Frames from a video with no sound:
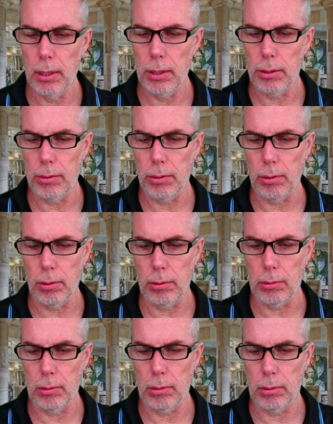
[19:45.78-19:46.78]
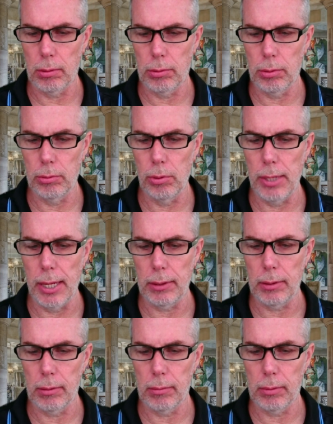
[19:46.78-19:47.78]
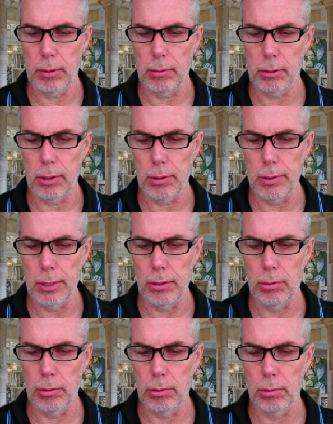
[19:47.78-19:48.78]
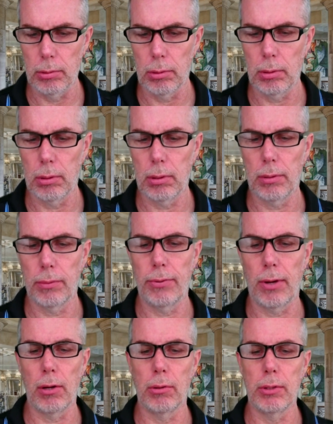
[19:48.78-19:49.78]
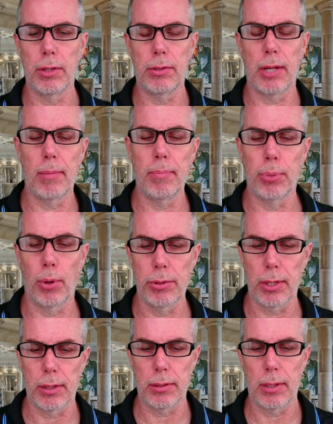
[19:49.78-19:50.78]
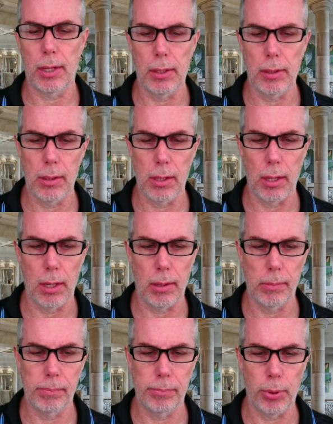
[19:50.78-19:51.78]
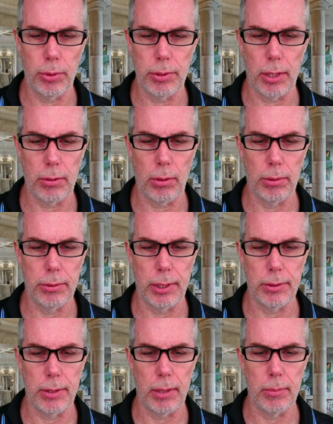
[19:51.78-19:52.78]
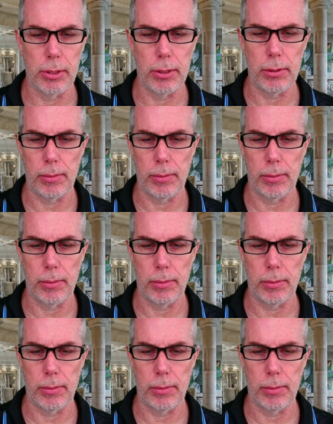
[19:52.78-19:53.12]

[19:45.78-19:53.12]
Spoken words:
So to do that, we'll just need to follow this same process and process all 6 images.